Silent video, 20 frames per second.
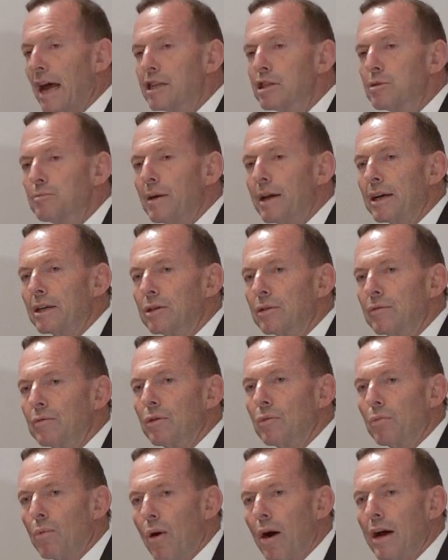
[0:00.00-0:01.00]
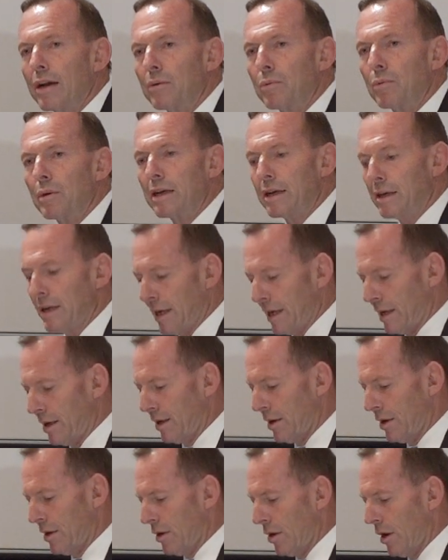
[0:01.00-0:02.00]
aspect of the wider
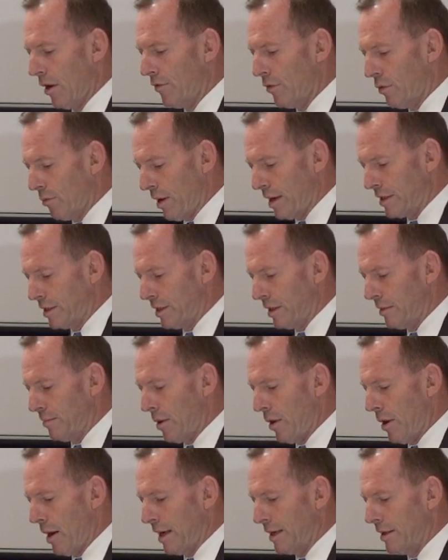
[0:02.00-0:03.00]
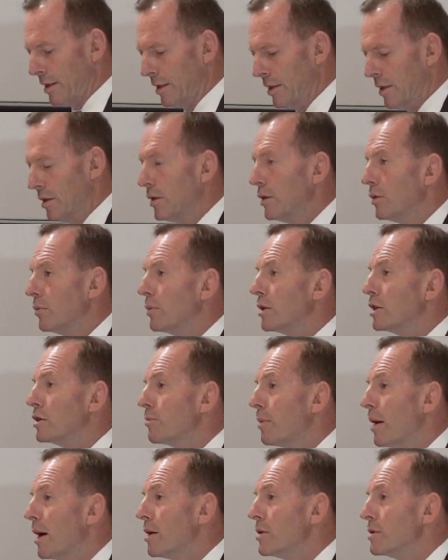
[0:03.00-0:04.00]
weakening of the Western mind,
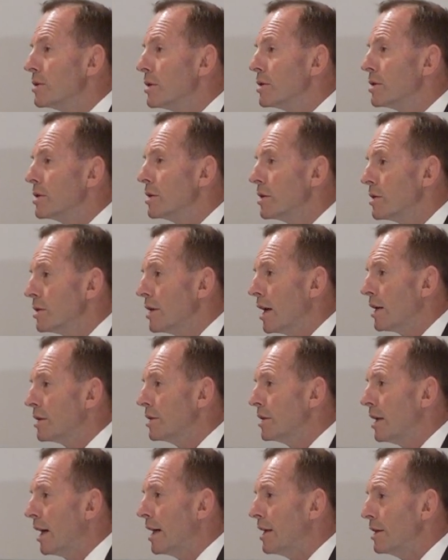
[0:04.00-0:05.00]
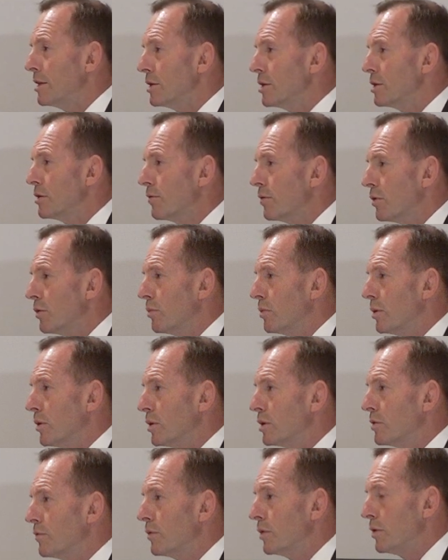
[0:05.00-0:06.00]
which poses such dangers for the
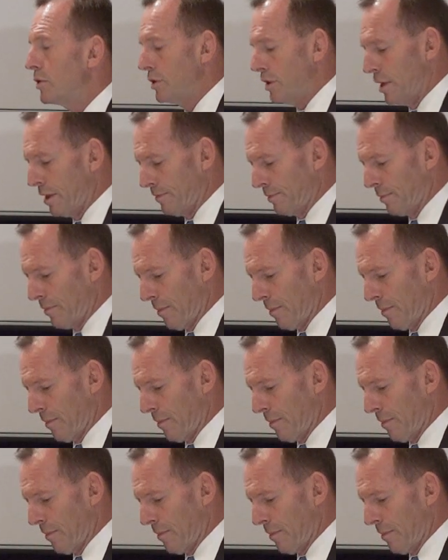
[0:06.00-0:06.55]
world's future.